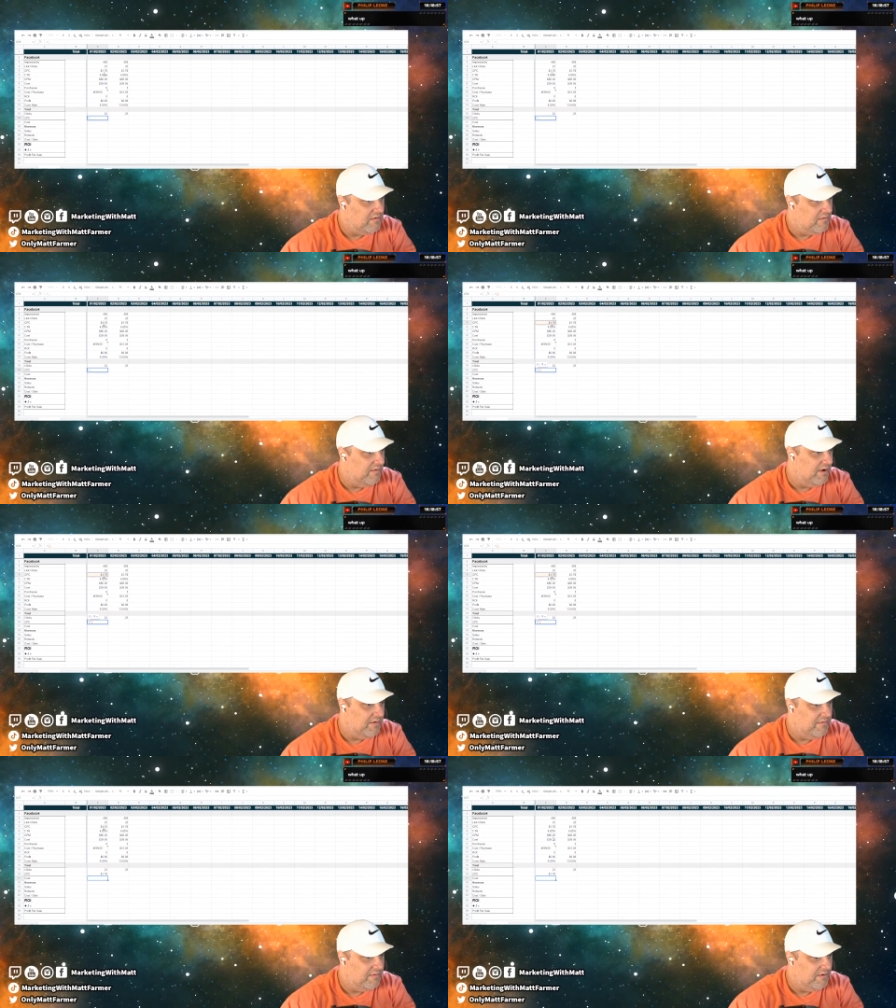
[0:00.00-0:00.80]
well,
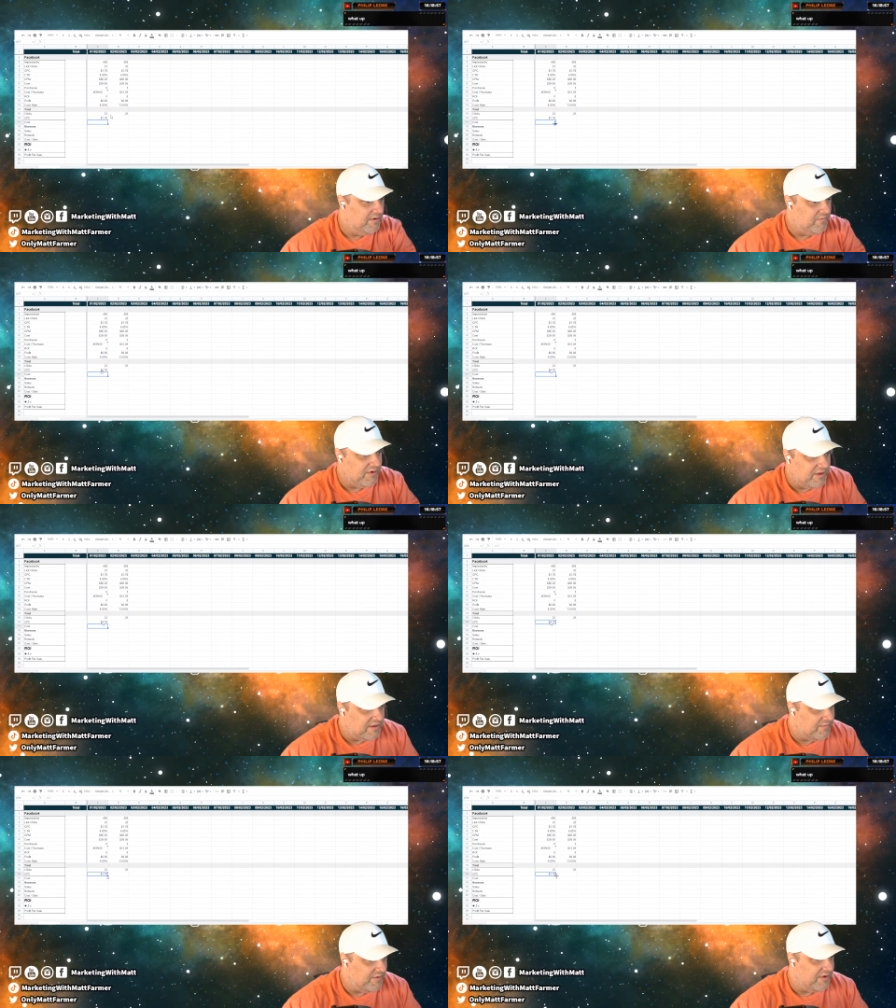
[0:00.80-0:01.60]
pretty
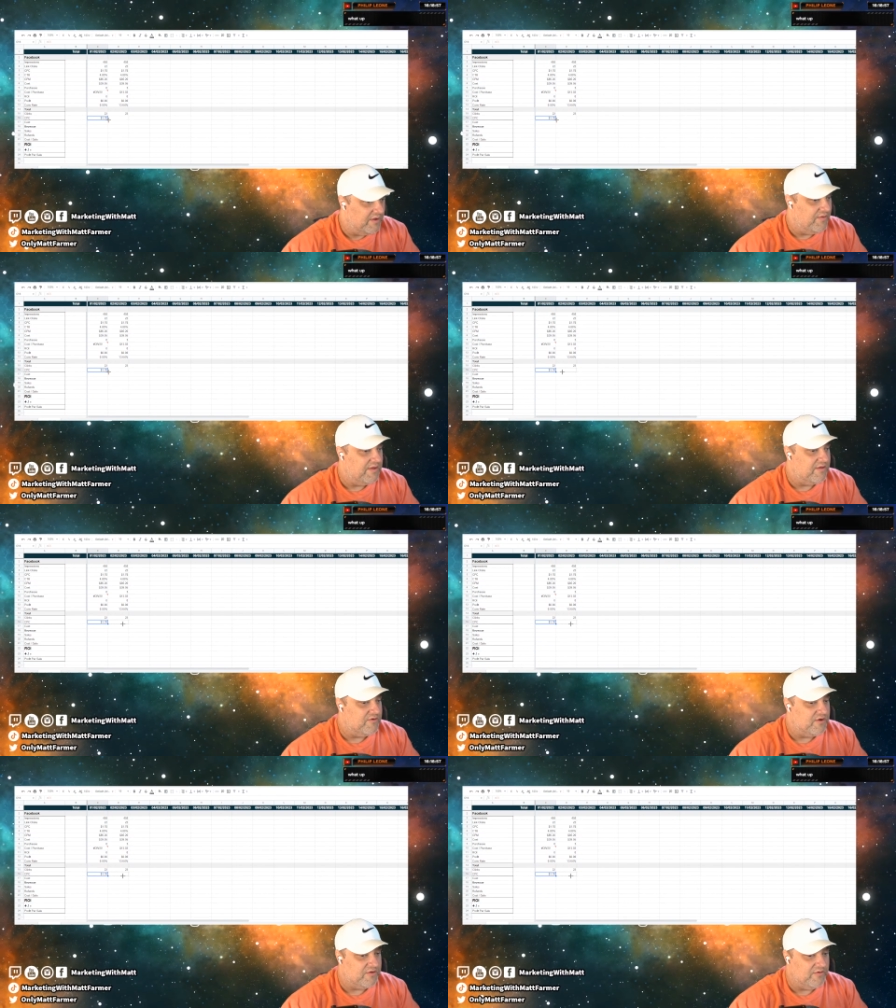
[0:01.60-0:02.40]
simple. And this is
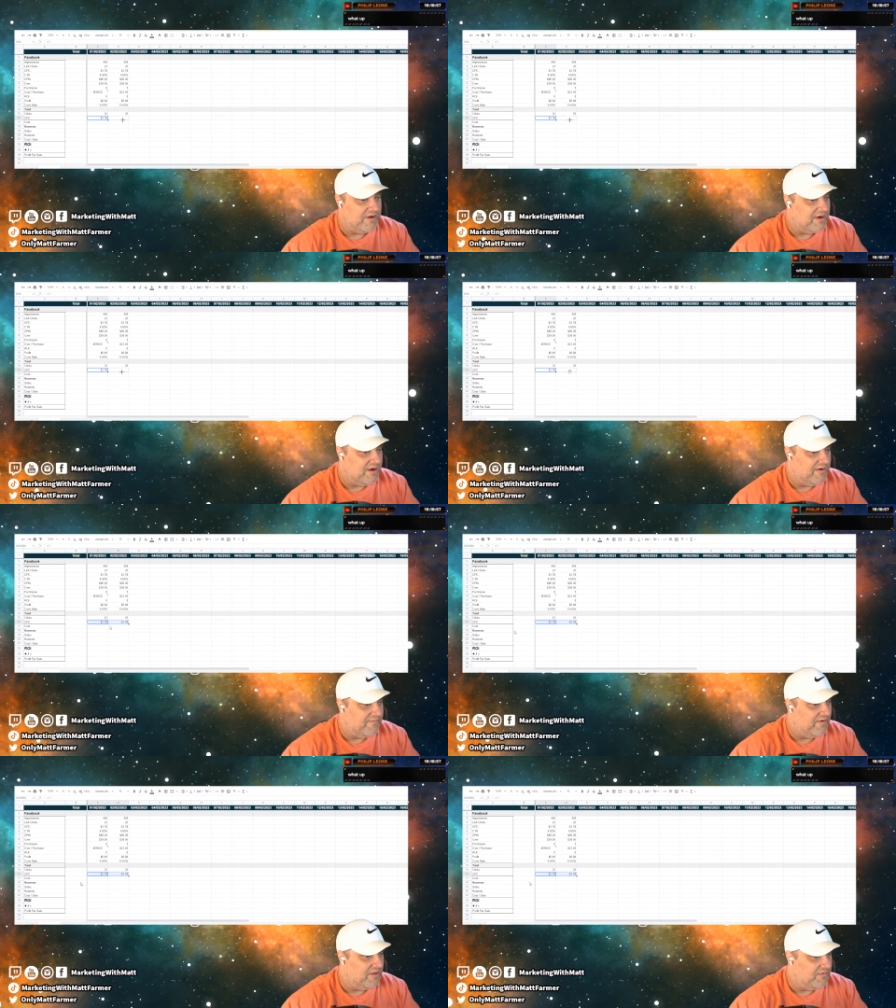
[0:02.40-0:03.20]
just so I could kind of
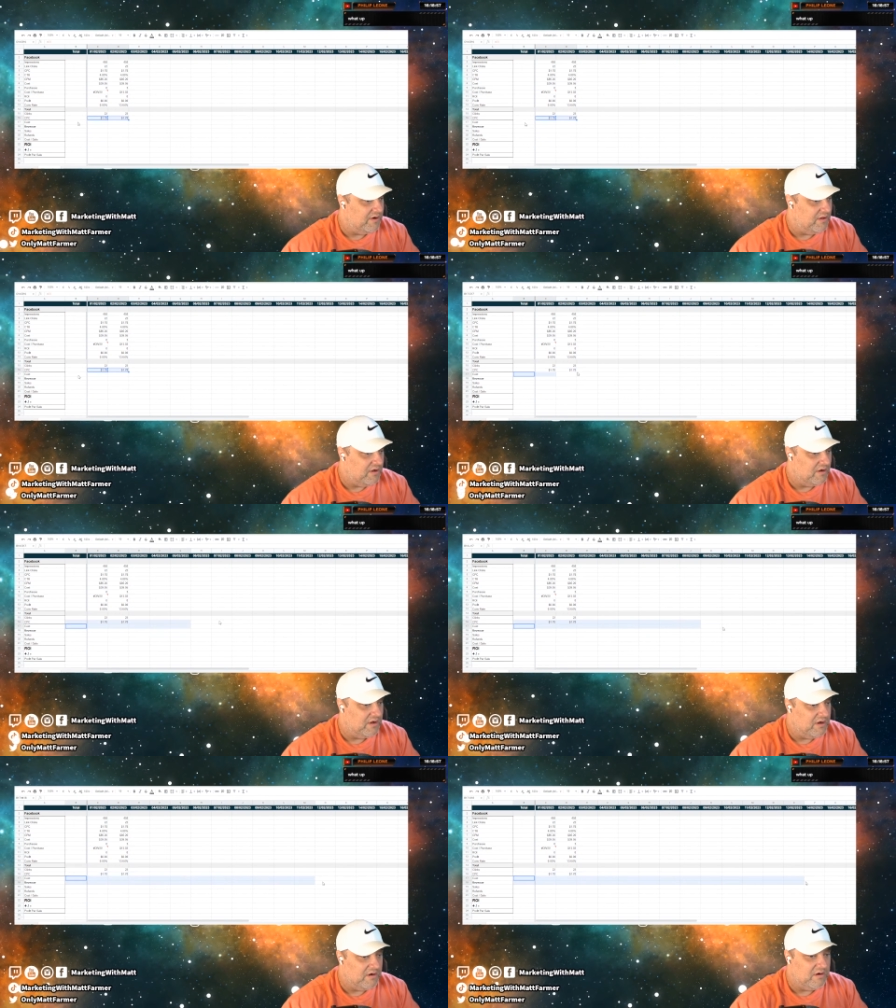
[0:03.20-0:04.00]
follow it along
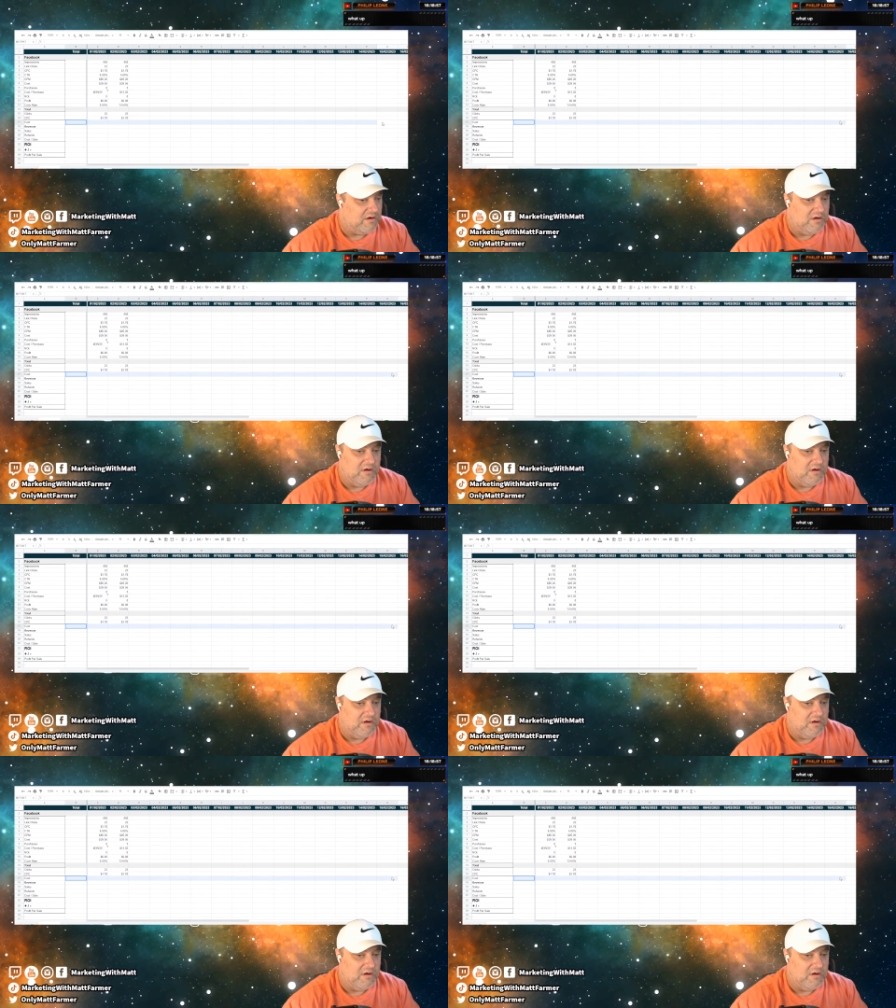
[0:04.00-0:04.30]
here.